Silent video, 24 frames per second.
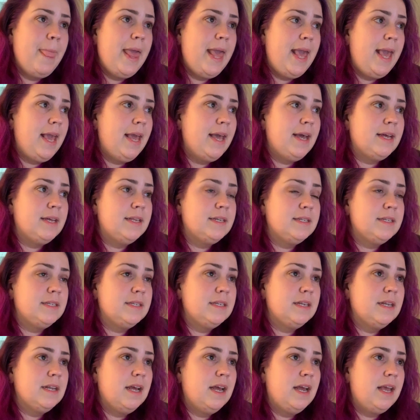and
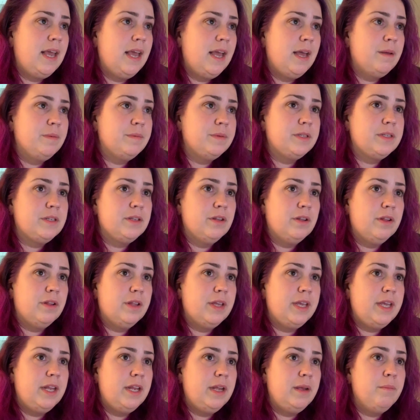I am still
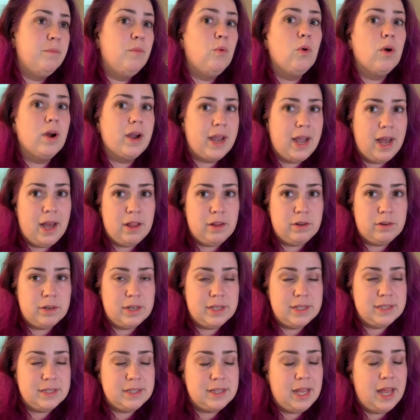eating more
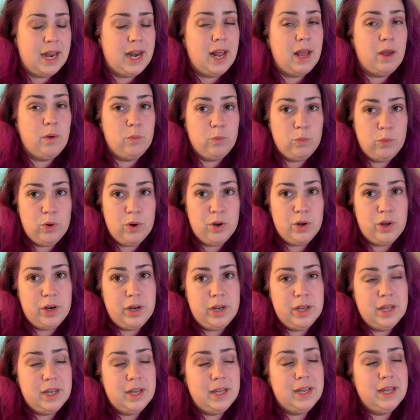calories than I would